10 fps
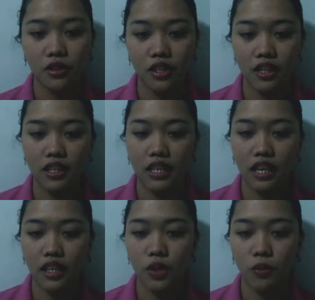to the
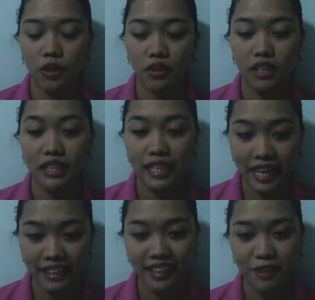
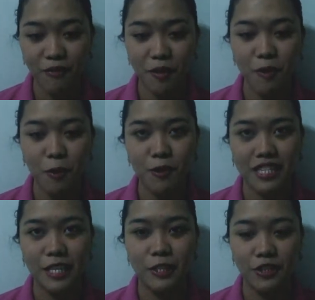dedicated web
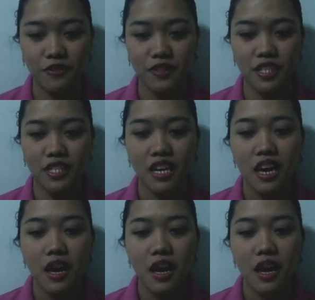hosting service,